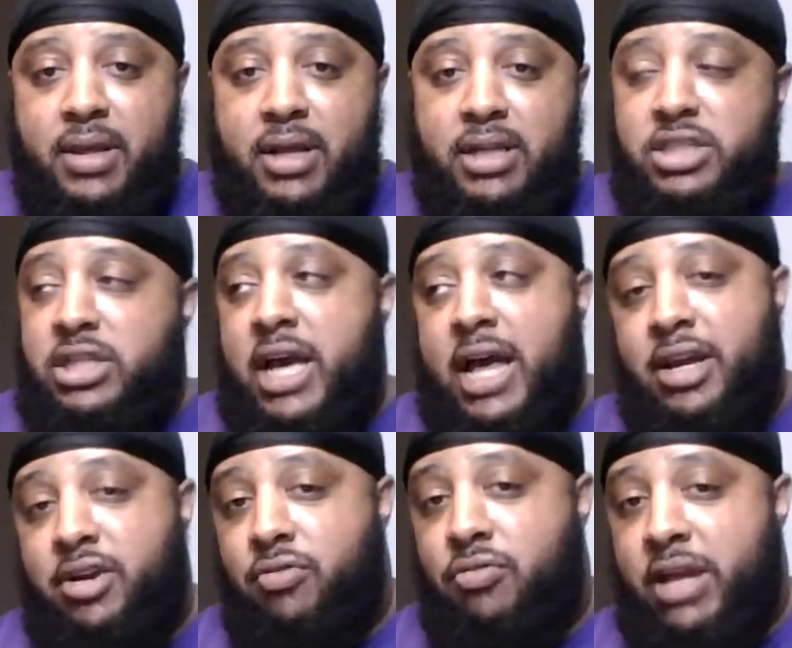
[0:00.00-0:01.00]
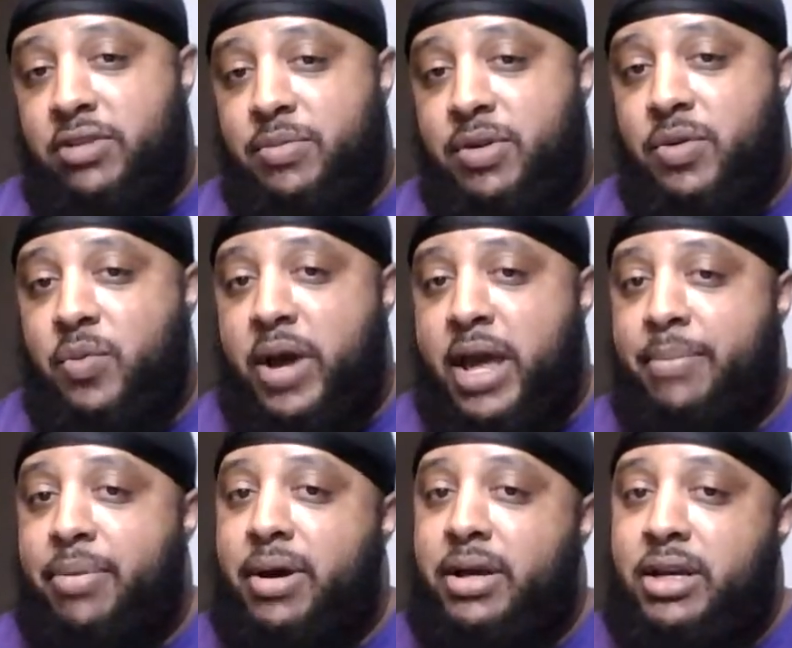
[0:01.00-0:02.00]
She kind of correct them in a way,
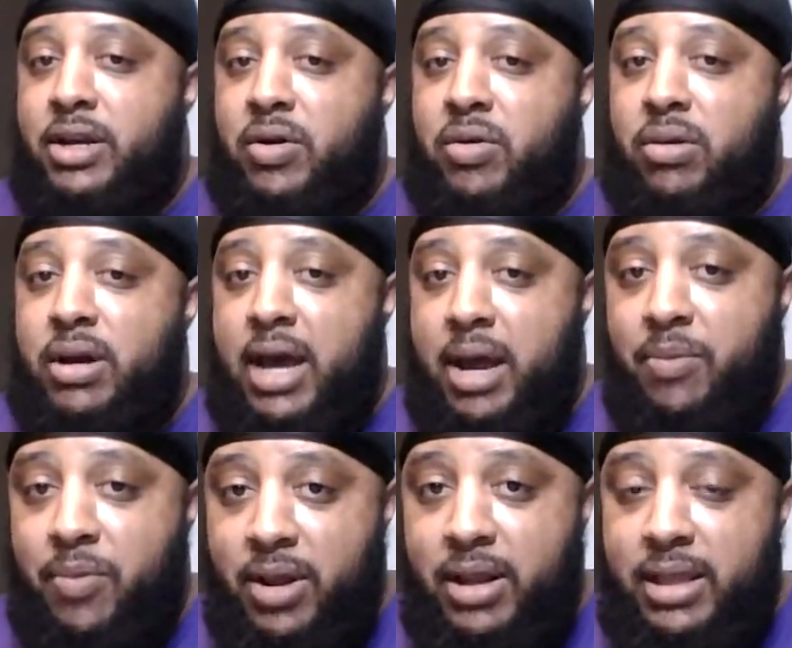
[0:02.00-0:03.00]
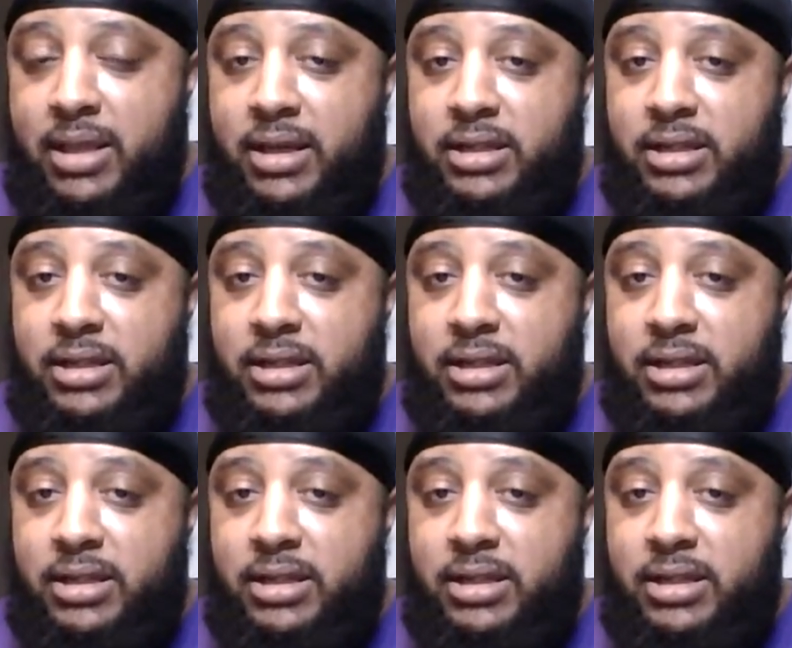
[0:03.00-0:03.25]
but, not really.